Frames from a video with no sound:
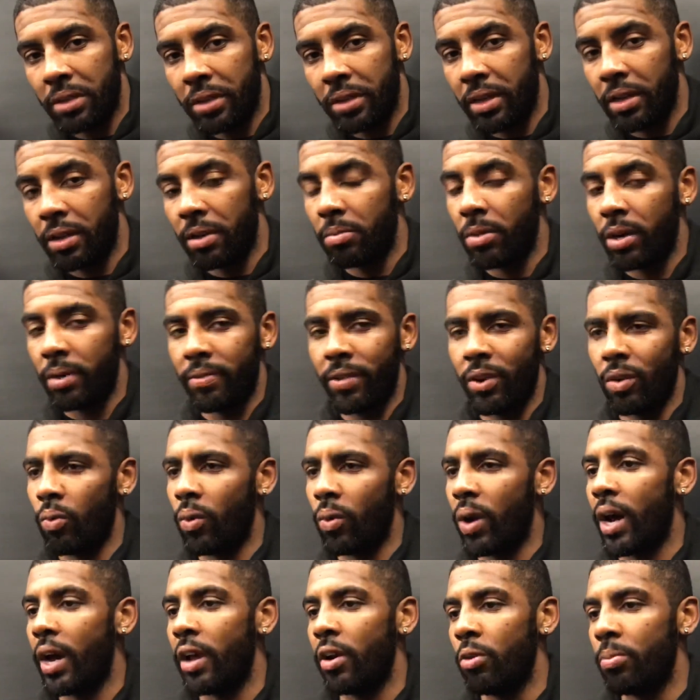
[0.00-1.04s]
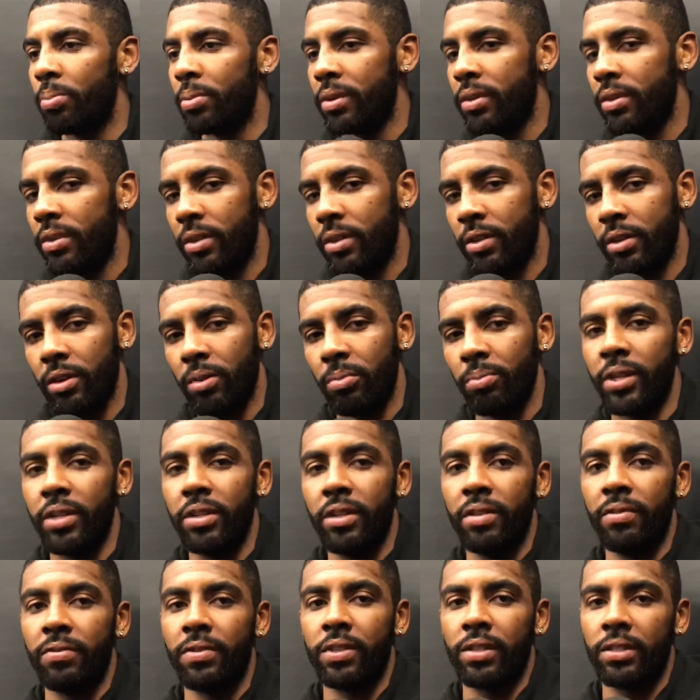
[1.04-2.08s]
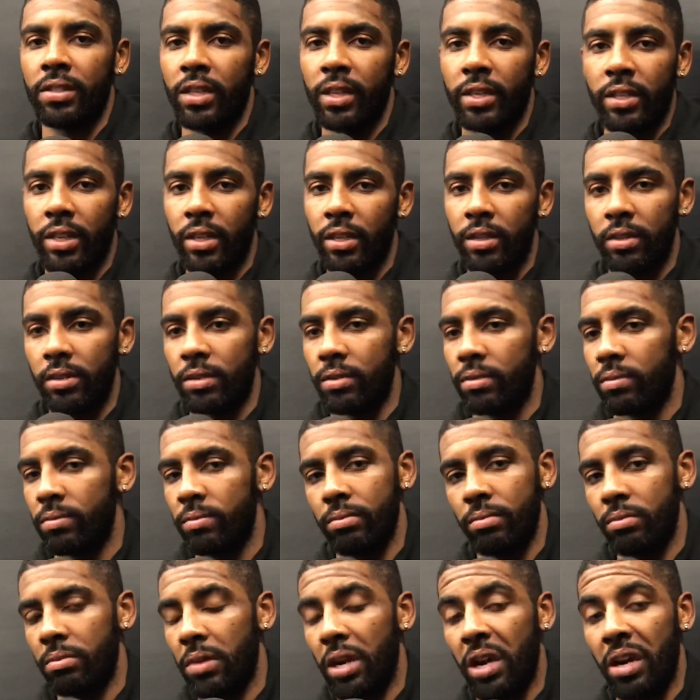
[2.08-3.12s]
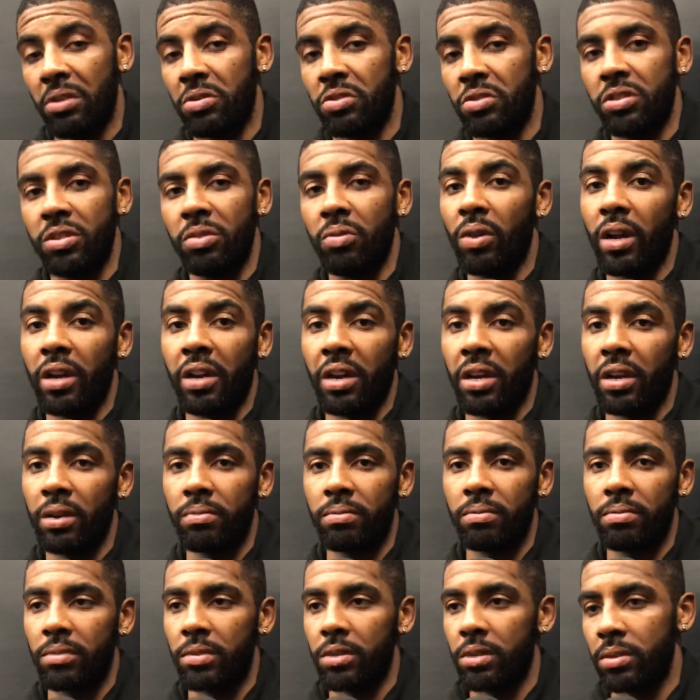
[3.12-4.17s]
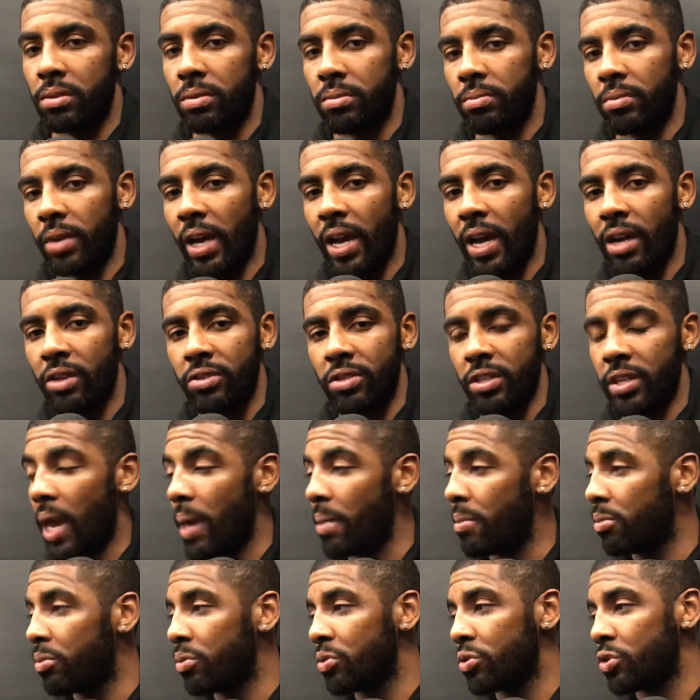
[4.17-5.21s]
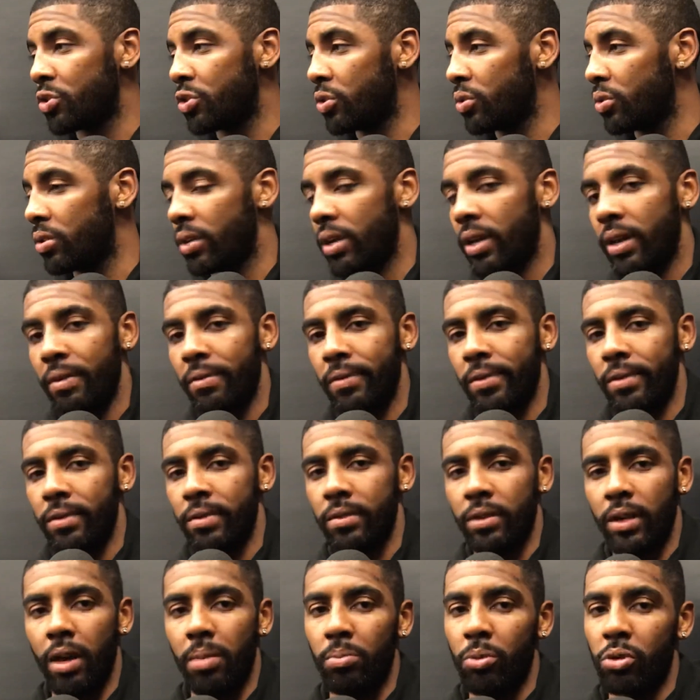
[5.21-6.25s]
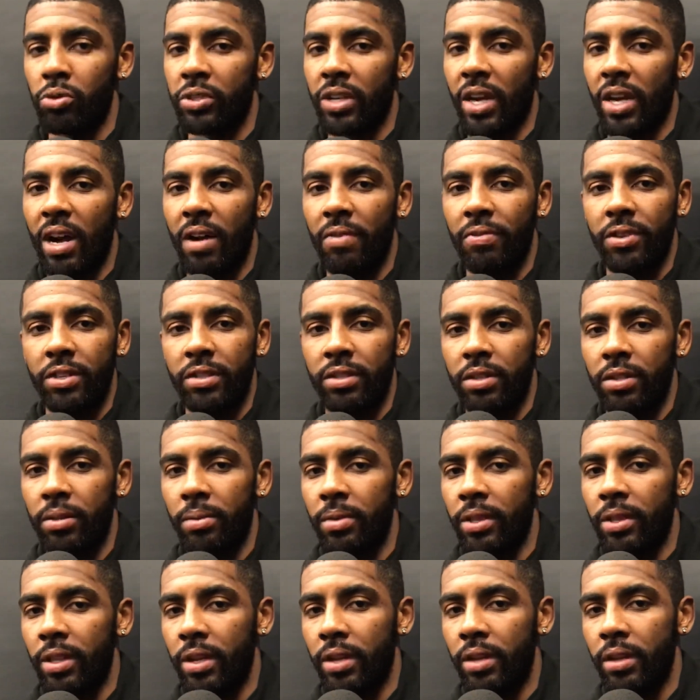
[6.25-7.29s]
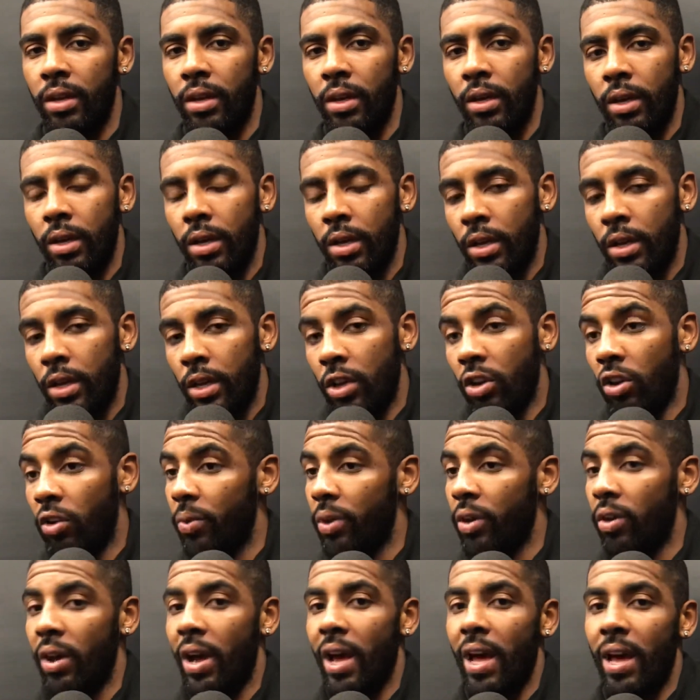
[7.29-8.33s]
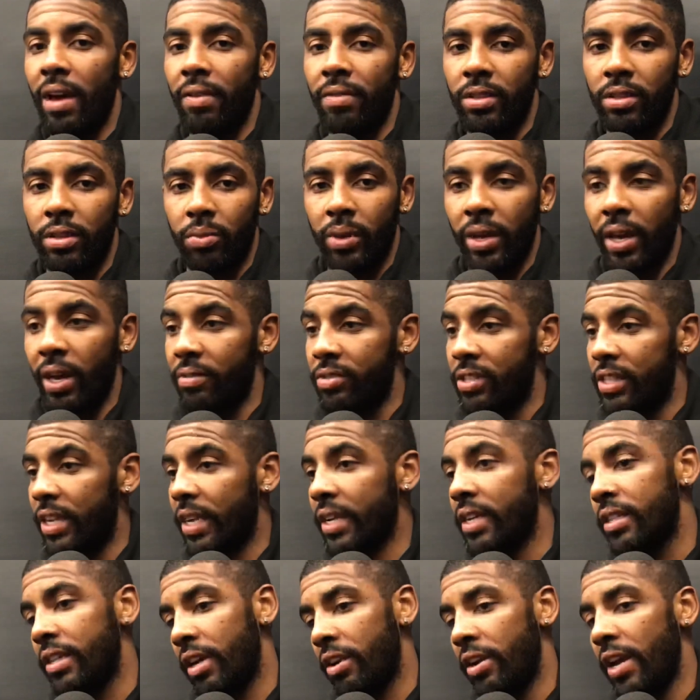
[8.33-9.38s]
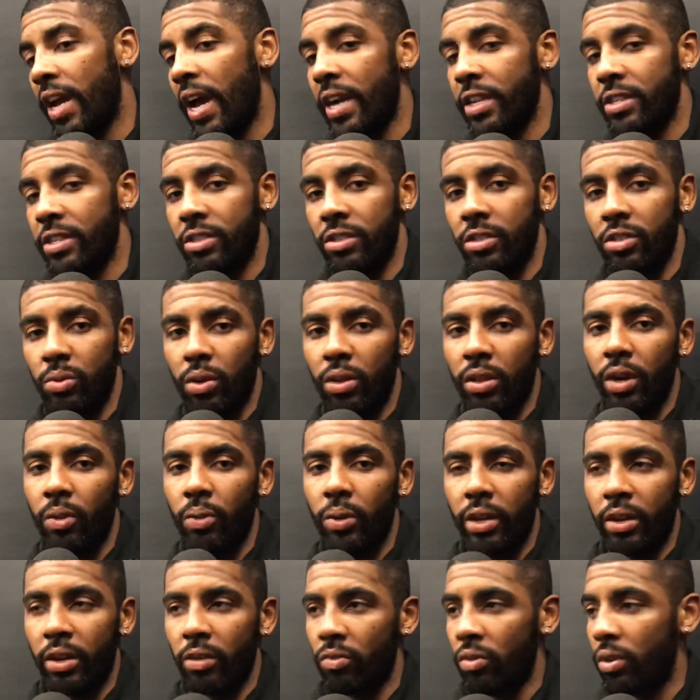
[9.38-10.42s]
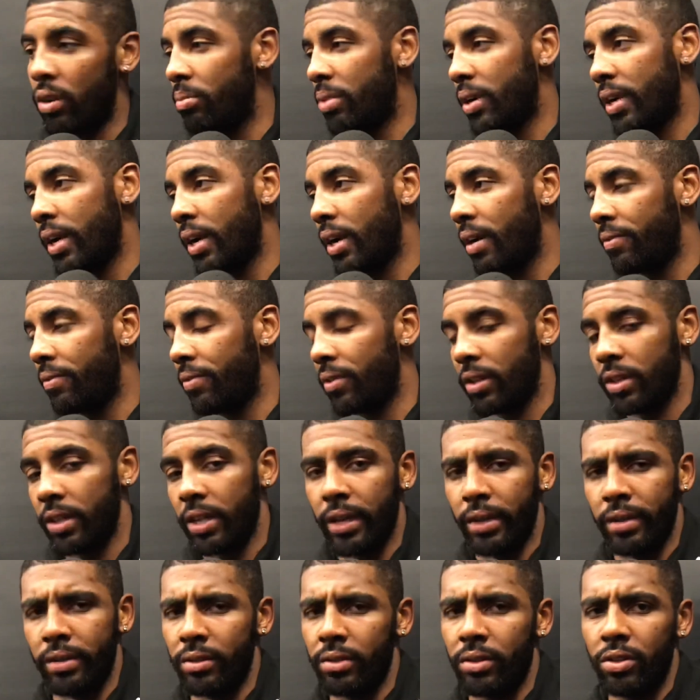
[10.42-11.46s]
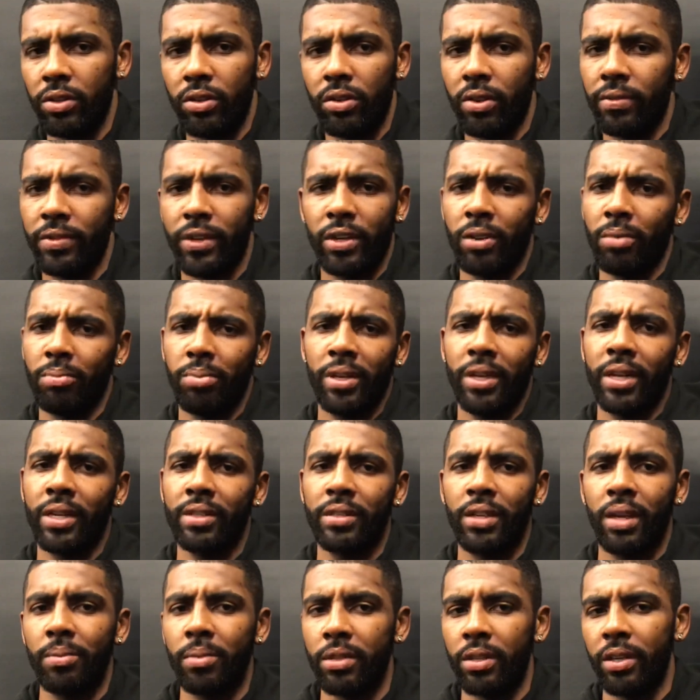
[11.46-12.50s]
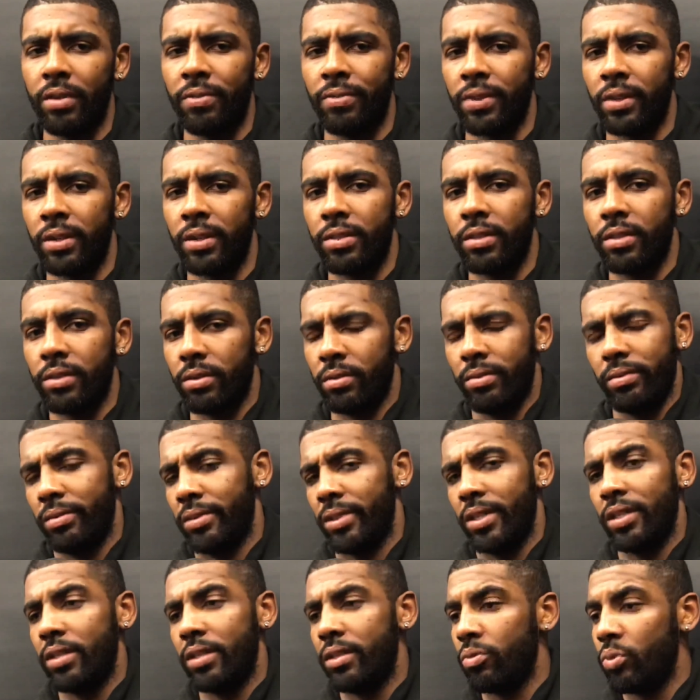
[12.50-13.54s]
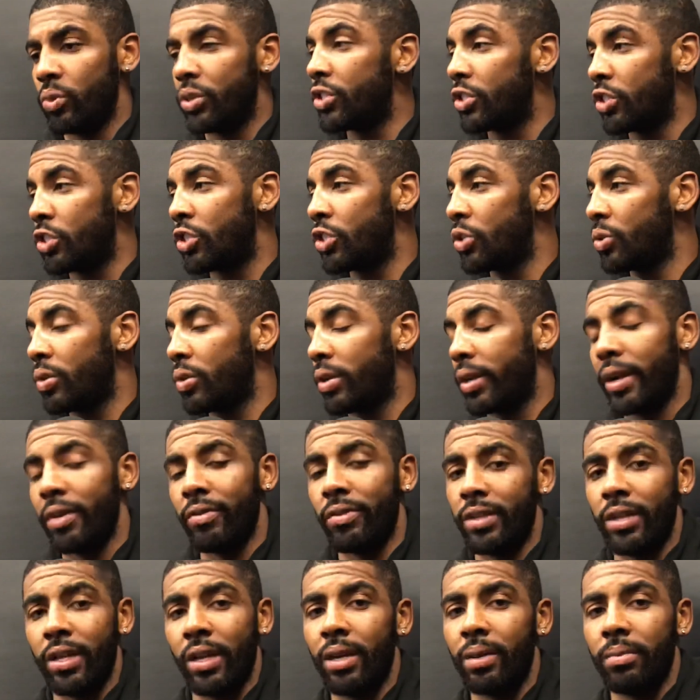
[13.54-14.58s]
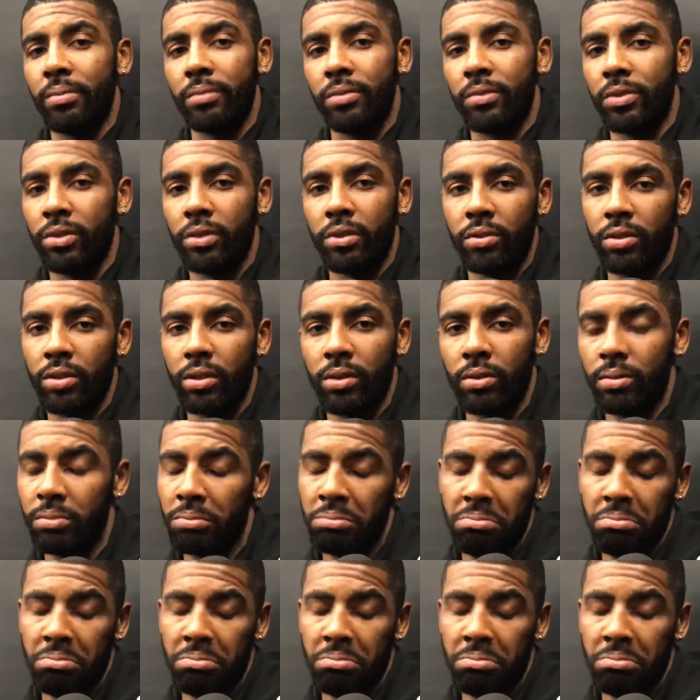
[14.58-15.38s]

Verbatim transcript: Get them up. They're wide open. They're going to play defense like that, then I don't see why not. Um, I was a capable shooter. I had utmost confidence in him. And then you know, if we don't have it, then we have secondary action as well that we can run. But I, feel like, you know, if they're going to play that type of defense, then we should shoot it every time, you know. So,